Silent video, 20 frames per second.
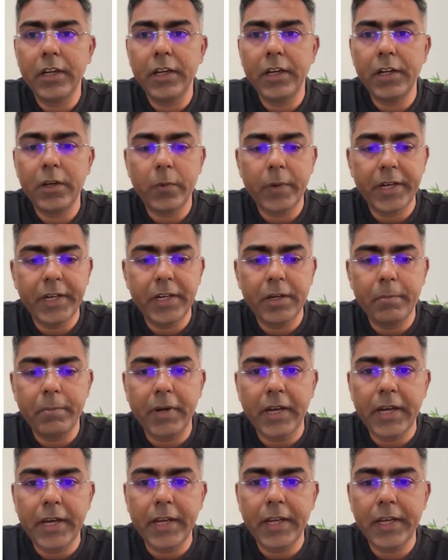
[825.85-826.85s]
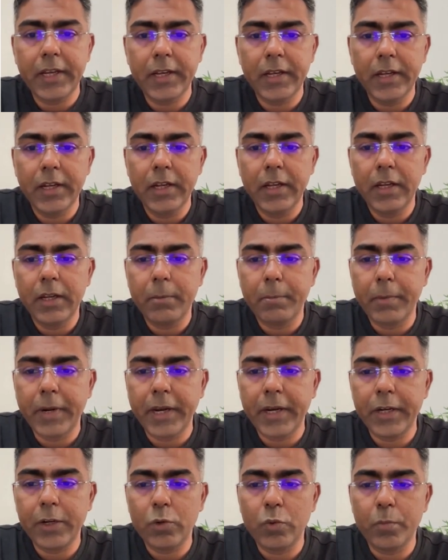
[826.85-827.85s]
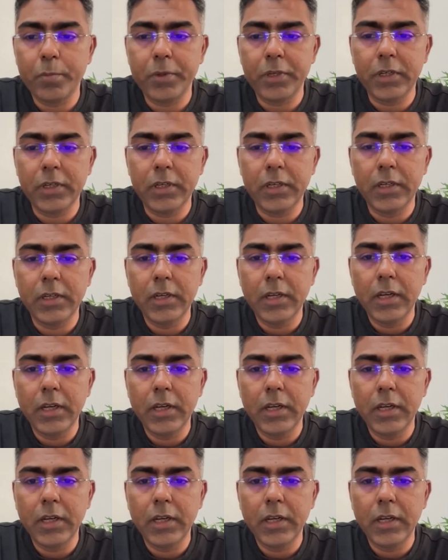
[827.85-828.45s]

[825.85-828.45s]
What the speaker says: divided by, bracket open,